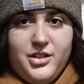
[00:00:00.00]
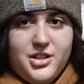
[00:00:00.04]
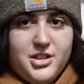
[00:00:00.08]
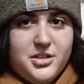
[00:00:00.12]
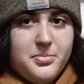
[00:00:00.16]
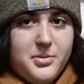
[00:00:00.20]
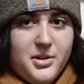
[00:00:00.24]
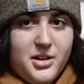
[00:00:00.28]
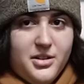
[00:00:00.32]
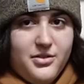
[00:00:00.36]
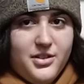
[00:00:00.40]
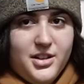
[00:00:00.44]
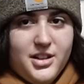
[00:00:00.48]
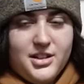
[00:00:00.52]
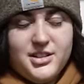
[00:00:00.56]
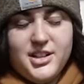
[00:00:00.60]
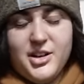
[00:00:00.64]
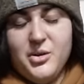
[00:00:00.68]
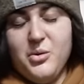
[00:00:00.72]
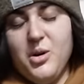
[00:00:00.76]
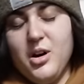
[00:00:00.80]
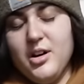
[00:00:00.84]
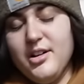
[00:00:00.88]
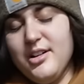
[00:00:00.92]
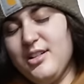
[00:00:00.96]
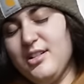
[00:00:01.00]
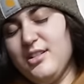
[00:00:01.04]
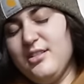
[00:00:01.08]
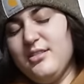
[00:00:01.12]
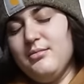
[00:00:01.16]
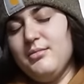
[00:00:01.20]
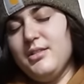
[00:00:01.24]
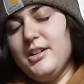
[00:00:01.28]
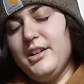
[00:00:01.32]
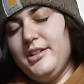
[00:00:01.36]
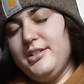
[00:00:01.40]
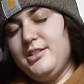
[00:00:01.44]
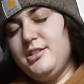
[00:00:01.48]
fits perfect. I
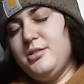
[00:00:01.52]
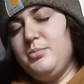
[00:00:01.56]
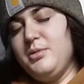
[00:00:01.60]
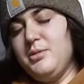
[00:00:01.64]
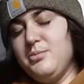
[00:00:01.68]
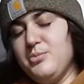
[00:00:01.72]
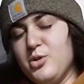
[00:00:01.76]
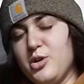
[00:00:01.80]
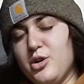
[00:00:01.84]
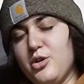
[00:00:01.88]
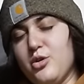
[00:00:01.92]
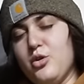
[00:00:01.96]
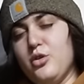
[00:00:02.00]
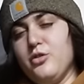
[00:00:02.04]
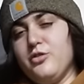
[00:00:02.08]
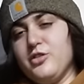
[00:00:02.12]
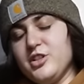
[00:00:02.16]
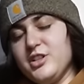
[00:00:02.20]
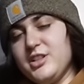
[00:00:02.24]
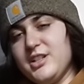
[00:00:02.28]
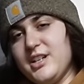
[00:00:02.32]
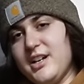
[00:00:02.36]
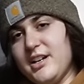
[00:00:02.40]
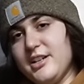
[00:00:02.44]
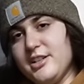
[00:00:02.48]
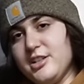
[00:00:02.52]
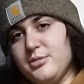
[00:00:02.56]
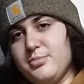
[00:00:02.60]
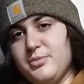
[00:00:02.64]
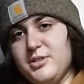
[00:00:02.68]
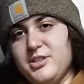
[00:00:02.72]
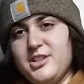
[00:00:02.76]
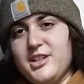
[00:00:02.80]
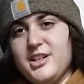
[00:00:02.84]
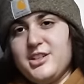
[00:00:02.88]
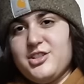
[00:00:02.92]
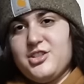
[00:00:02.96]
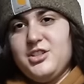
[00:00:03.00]
wanted it to be more oversized,
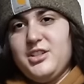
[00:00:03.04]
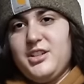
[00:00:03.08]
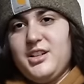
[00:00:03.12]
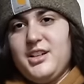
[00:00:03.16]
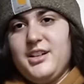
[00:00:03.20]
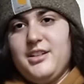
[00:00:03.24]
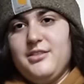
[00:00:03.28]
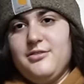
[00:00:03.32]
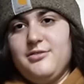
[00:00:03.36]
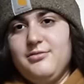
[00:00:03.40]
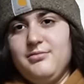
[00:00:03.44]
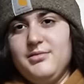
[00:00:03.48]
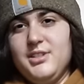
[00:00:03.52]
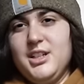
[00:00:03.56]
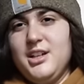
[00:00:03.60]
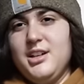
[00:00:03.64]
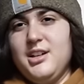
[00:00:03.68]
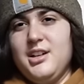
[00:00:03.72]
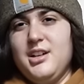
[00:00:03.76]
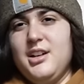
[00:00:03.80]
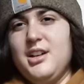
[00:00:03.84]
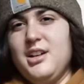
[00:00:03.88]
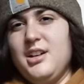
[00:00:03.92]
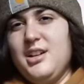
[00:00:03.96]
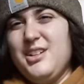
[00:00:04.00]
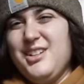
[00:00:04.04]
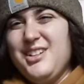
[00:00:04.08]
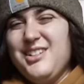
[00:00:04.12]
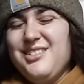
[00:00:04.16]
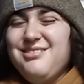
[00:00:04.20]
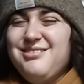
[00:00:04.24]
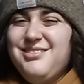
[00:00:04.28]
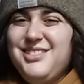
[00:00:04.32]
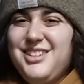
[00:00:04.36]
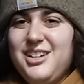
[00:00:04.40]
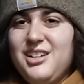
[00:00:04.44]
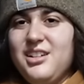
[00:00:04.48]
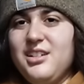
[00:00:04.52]
but it's actually kind
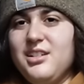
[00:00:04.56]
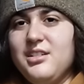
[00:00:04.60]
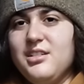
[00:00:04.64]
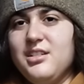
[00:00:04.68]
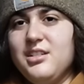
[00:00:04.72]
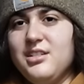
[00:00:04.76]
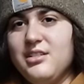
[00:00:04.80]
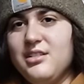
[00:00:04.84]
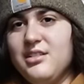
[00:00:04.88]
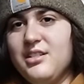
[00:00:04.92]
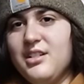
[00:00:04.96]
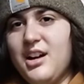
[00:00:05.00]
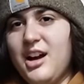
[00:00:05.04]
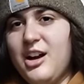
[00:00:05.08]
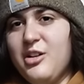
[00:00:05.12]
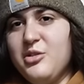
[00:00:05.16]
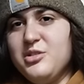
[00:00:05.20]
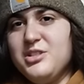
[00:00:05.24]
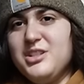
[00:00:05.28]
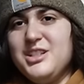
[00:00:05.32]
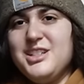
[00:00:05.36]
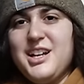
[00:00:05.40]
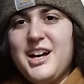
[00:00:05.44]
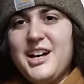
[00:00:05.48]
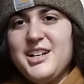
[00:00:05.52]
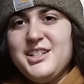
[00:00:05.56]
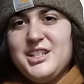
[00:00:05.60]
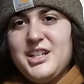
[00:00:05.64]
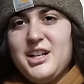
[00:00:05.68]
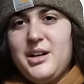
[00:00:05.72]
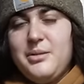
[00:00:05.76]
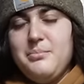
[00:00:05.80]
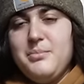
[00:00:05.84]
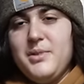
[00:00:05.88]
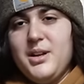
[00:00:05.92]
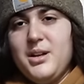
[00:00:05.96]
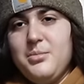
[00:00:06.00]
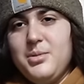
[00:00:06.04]
of, I would size
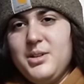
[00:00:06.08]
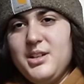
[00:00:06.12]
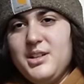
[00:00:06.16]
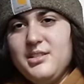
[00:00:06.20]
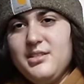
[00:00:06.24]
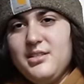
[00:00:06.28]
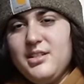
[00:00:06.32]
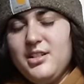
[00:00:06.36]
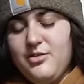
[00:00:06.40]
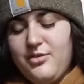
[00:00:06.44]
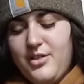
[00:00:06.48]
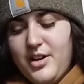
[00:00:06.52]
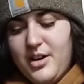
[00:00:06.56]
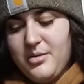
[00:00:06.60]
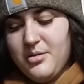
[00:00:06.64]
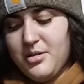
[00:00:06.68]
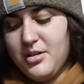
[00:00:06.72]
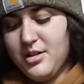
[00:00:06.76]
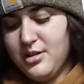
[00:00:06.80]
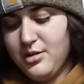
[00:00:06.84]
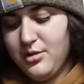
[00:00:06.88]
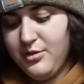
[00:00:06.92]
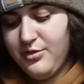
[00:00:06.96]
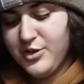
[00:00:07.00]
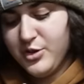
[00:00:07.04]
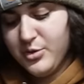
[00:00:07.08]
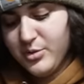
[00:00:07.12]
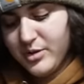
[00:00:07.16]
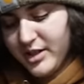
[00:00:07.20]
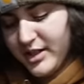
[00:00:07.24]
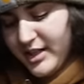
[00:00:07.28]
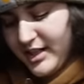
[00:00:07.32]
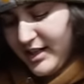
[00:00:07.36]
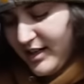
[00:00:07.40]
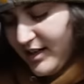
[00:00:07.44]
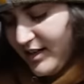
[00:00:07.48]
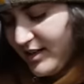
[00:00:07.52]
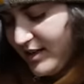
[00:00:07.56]
up maybe if I were you, if you
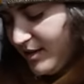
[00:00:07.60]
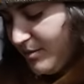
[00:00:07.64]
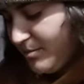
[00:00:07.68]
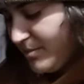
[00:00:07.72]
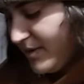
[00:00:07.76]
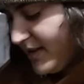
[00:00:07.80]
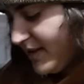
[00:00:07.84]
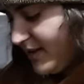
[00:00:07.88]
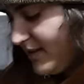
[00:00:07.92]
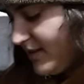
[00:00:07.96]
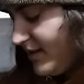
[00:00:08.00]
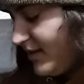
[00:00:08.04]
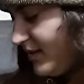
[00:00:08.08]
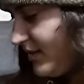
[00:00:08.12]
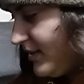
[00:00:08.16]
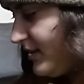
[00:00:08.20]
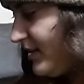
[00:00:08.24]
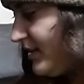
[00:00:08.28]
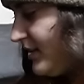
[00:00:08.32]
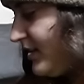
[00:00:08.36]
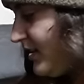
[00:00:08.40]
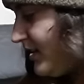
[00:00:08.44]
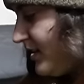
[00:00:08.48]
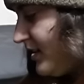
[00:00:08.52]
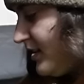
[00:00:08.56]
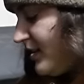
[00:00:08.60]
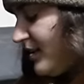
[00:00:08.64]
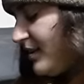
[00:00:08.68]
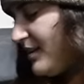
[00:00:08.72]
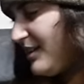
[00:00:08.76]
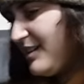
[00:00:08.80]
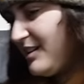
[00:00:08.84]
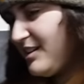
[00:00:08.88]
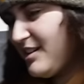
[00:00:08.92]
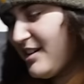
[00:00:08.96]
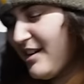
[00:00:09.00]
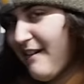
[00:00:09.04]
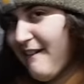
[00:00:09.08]
want to get any, but
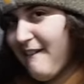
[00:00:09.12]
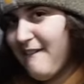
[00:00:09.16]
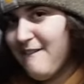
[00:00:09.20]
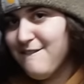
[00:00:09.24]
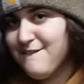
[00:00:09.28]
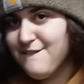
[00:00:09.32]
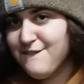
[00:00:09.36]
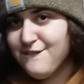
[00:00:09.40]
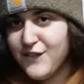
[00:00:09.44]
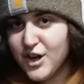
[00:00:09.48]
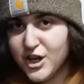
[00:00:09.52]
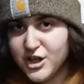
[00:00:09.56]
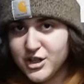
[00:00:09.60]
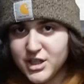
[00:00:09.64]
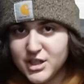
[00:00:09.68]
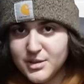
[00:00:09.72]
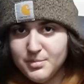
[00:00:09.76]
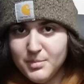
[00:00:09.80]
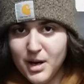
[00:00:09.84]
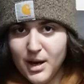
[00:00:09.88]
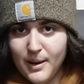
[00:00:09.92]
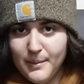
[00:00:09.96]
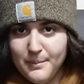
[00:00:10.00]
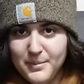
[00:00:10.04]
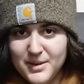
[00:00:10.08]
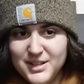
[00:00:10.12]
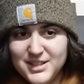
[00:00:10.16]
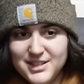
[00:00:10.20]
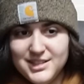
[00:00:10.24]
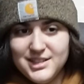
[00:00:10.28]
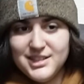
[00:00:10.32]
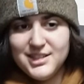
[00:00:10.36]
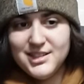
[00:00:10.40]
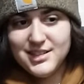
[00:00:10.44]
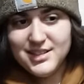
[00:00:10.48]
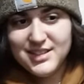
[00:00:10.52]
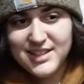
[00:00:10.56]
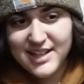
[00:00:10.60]
first small
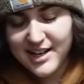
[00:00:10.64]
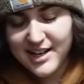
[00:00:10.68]
business